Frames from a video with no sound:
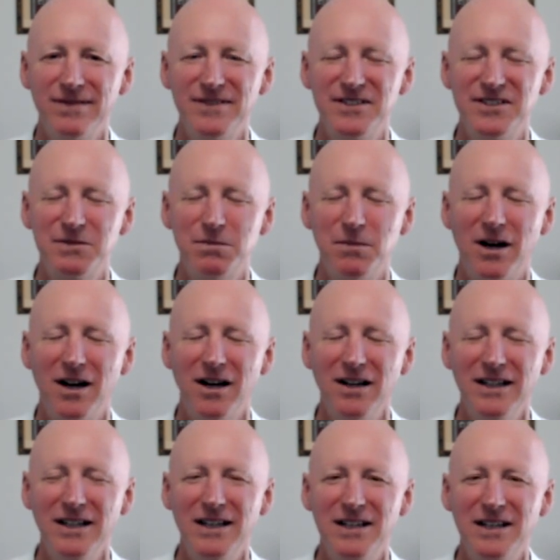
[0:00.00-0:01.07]
And
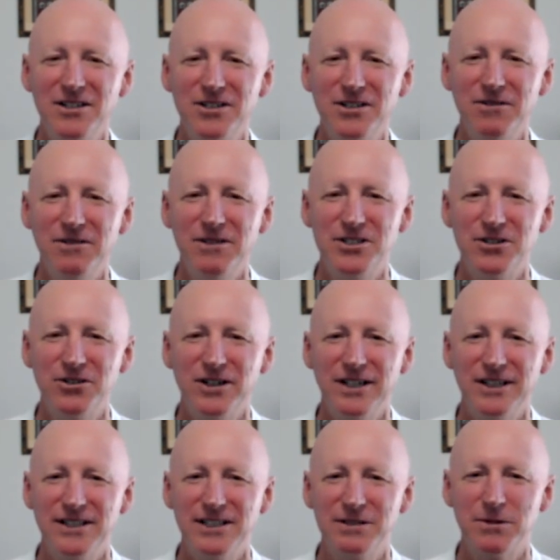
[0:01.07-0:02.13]
smiling into
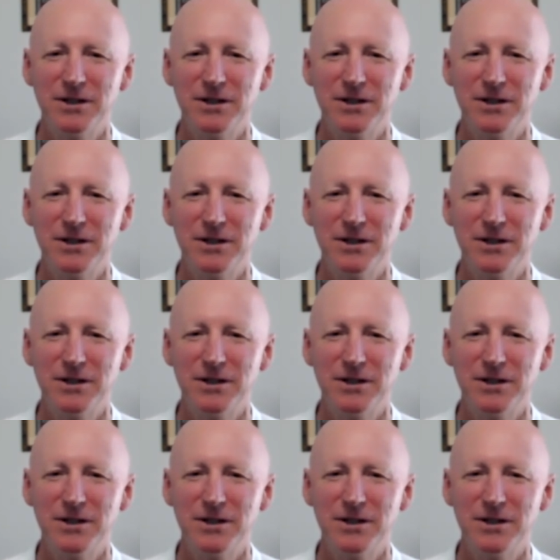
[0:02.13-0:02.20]
enjoying this